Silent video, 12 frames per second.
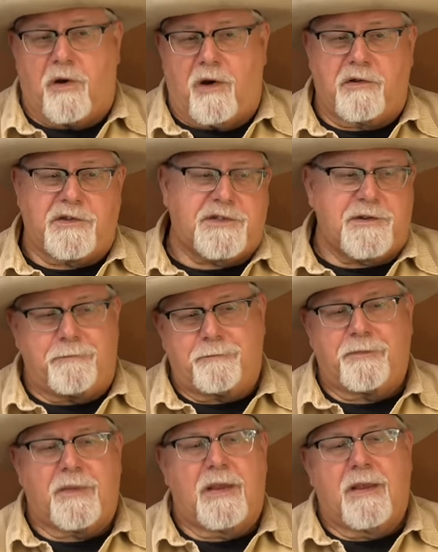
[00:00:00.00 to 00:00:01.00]
parts
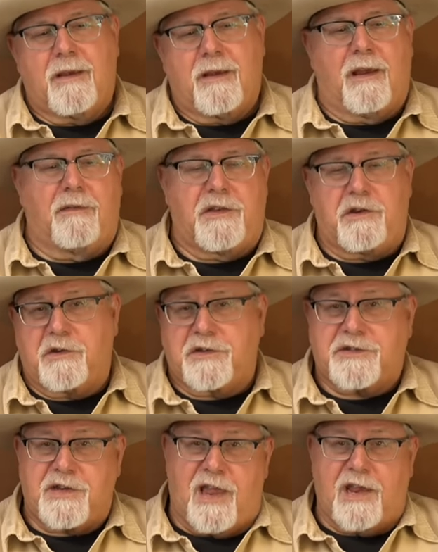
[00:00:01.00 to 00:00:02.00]
that you can
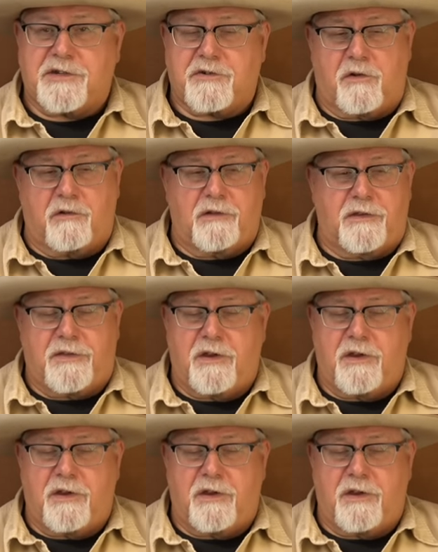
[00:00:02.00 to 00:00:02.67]
see externally.